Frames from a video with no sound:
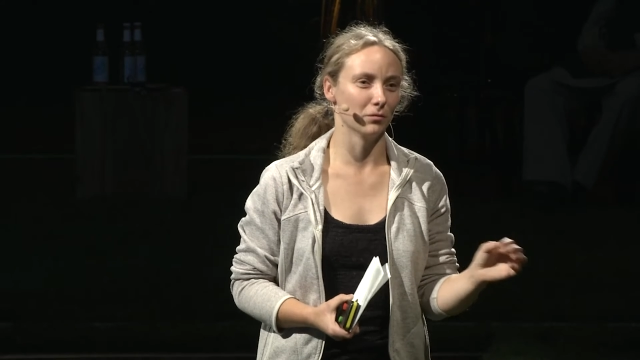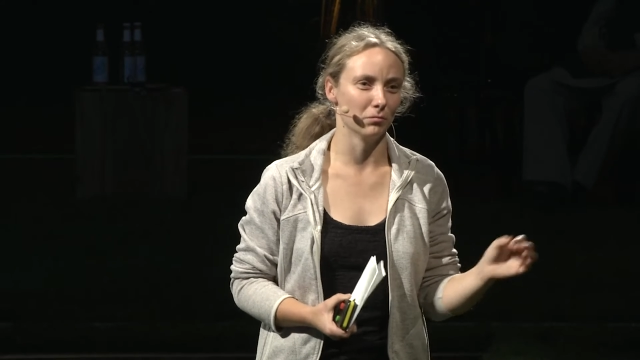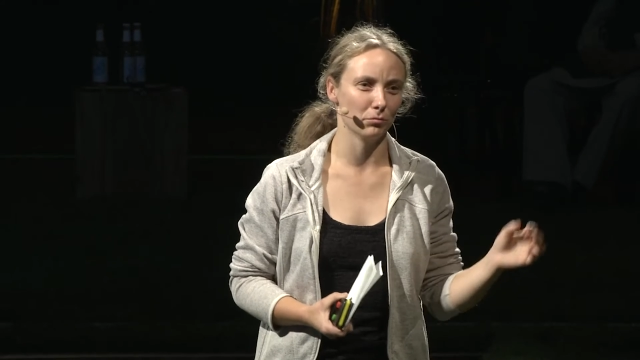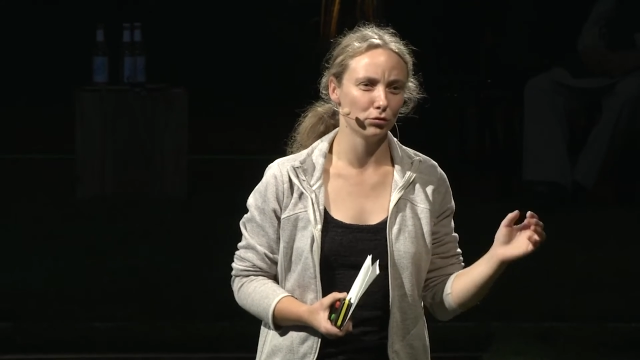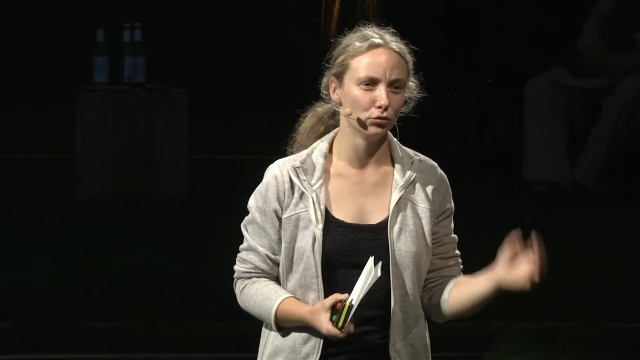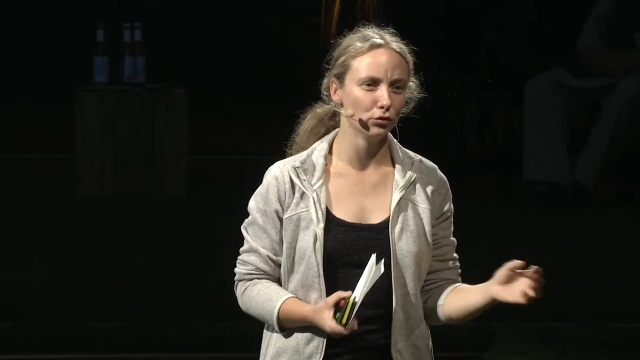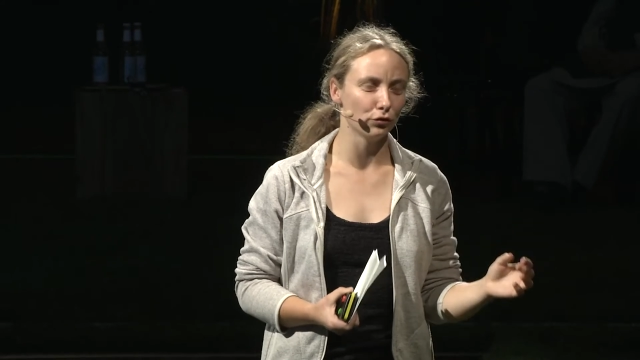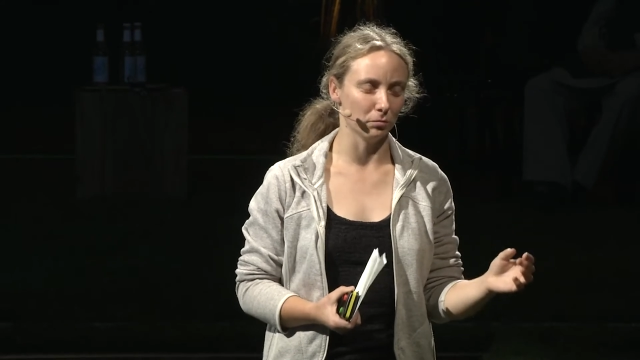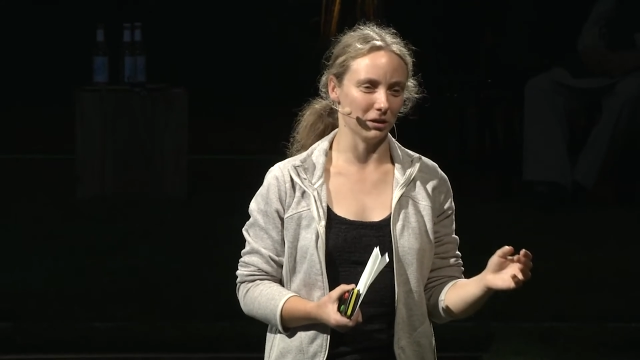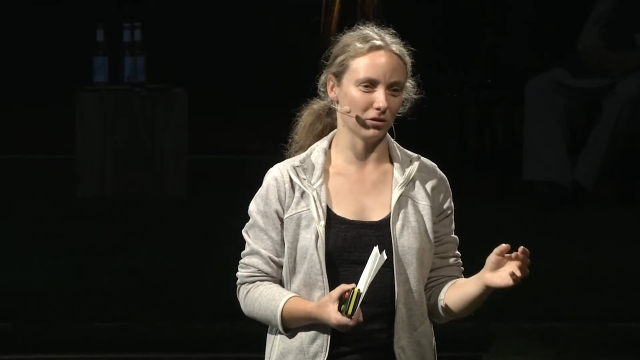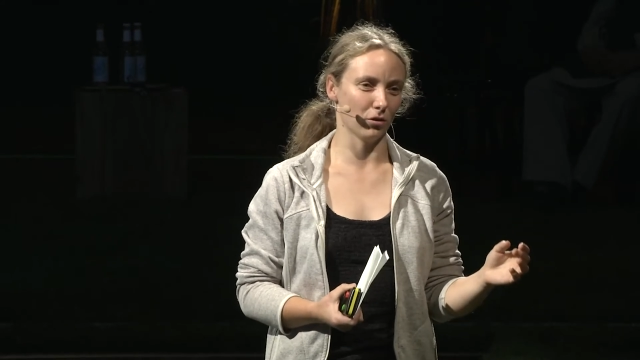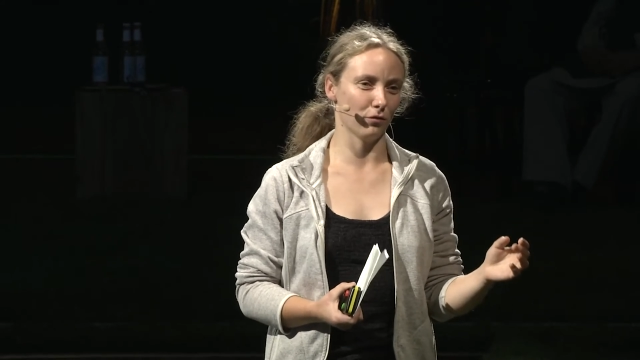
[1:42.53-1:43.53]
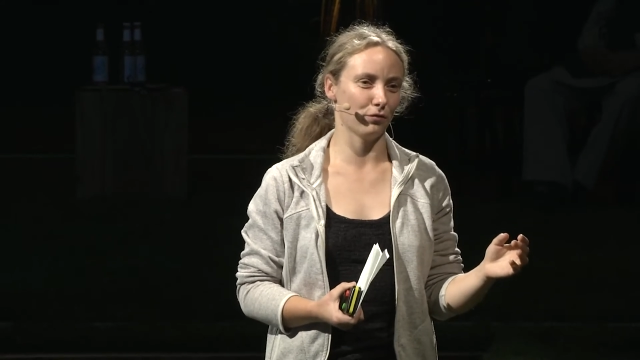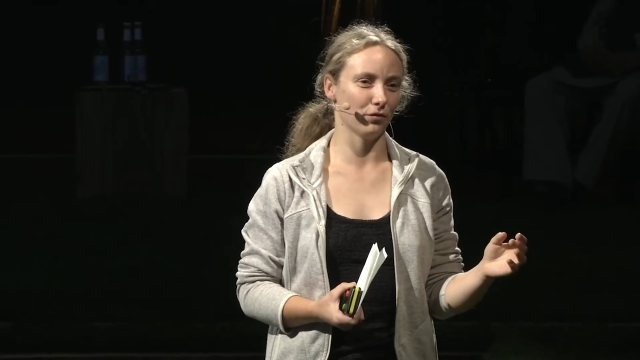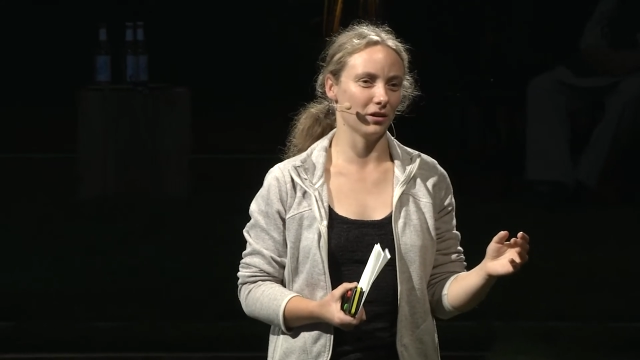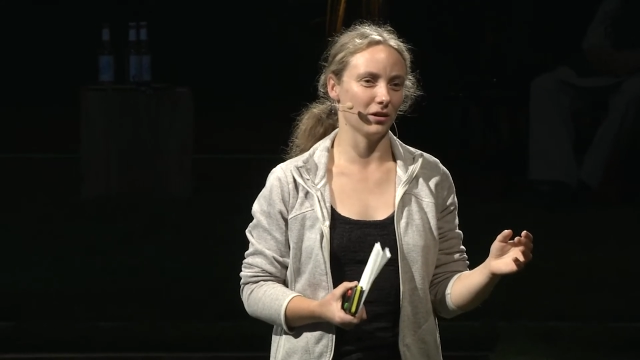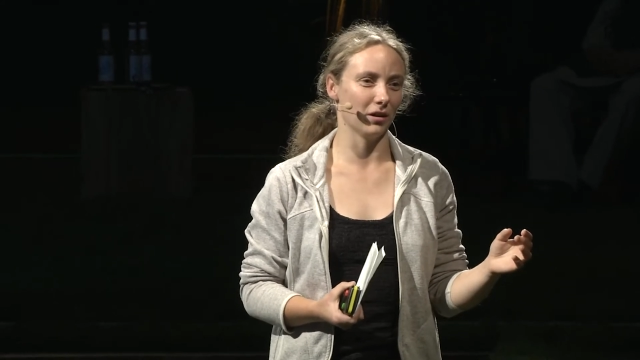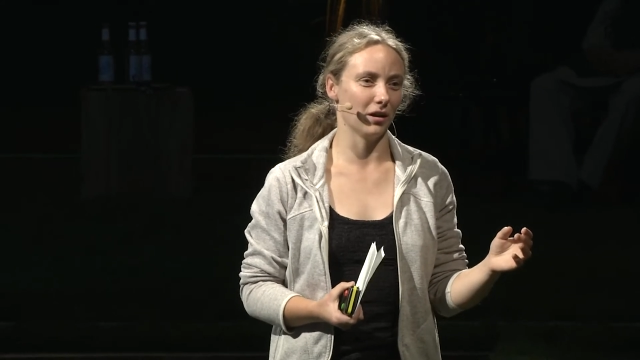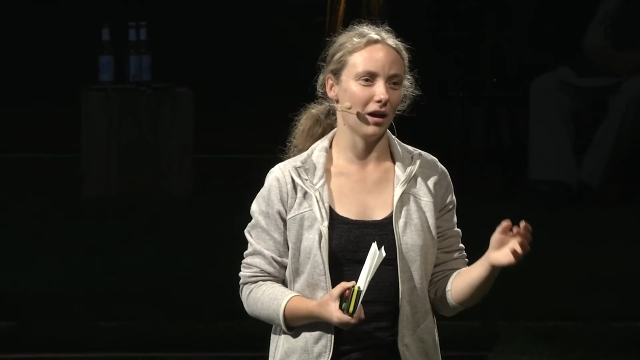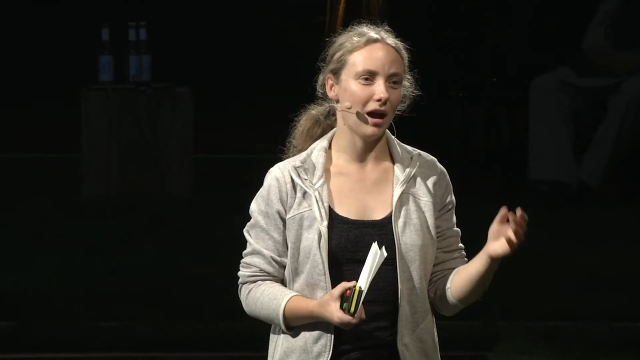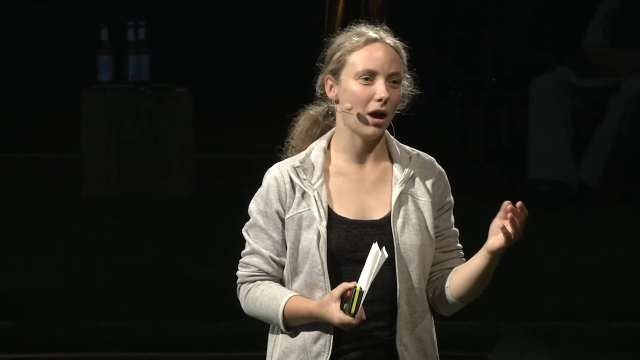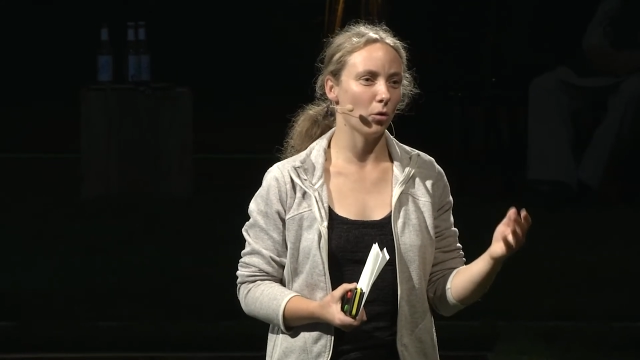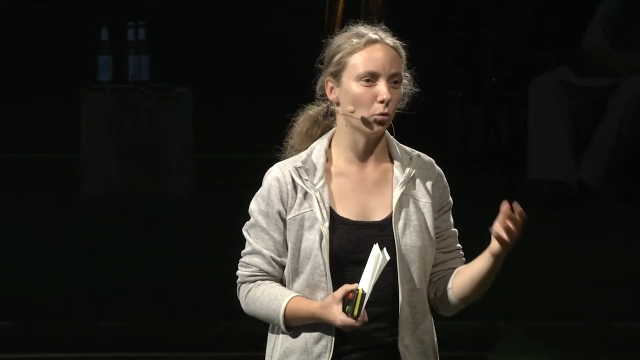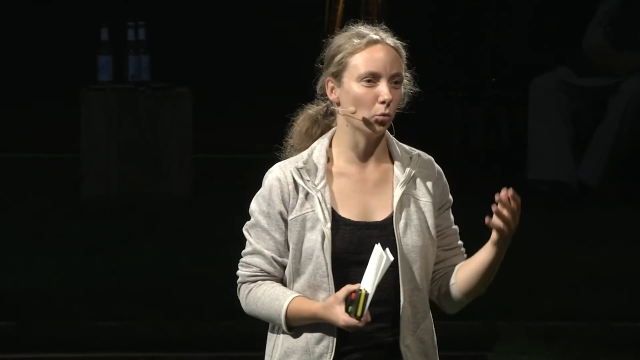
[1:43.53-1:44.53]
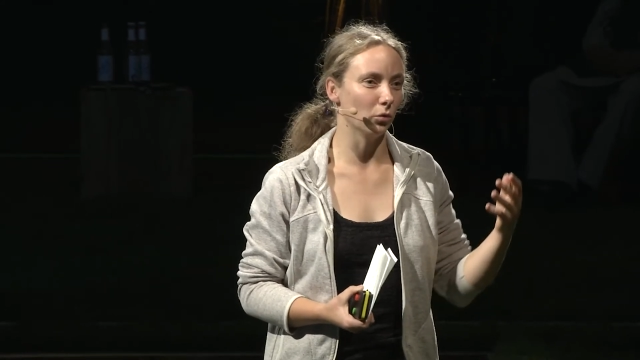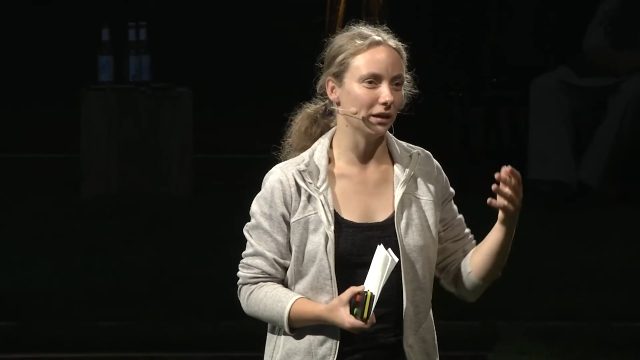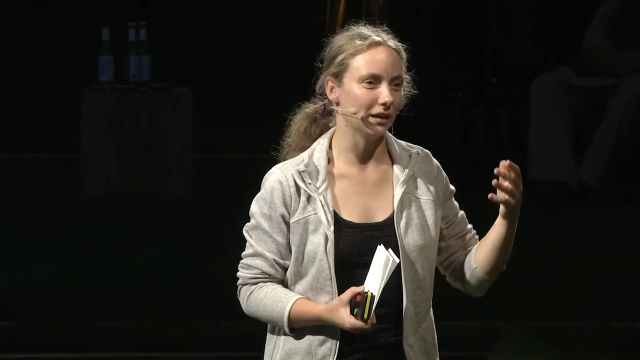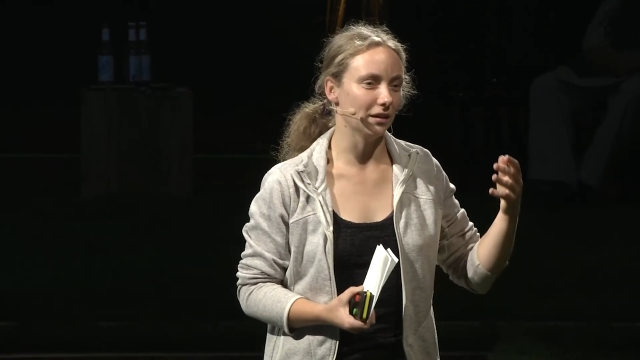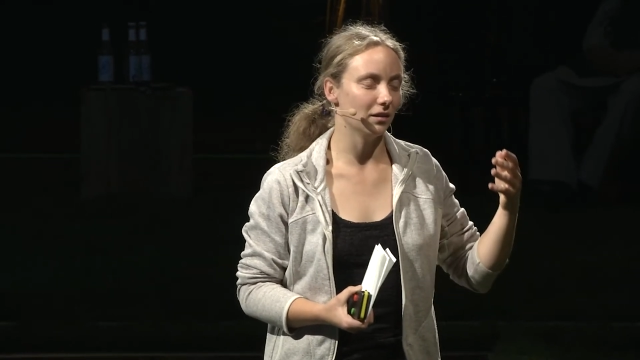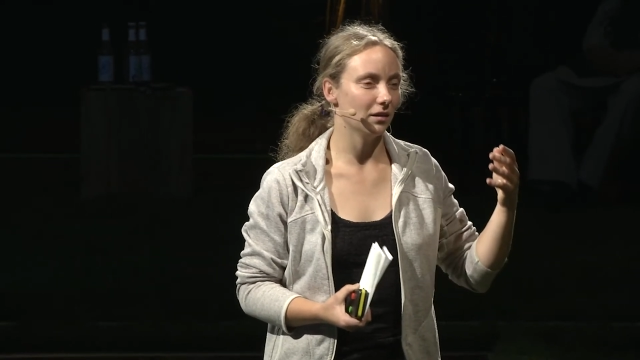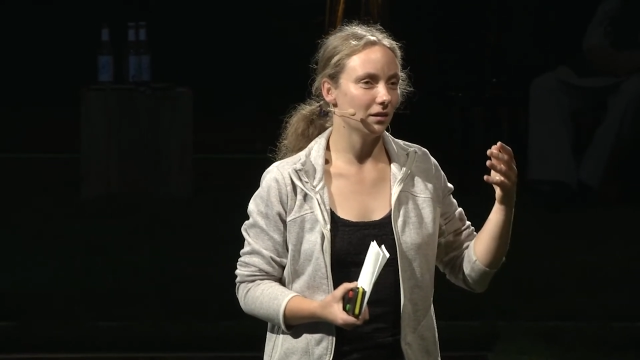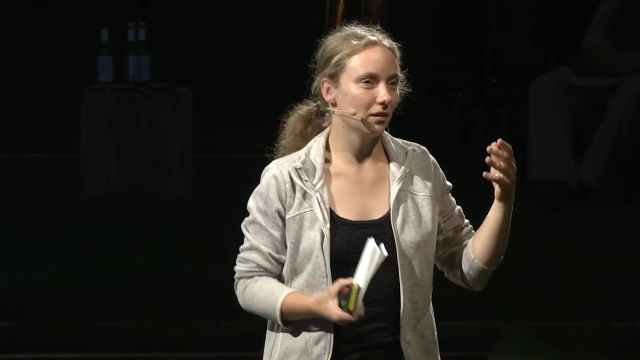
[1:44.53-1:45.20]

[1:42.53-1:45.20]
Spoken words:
improvement of how we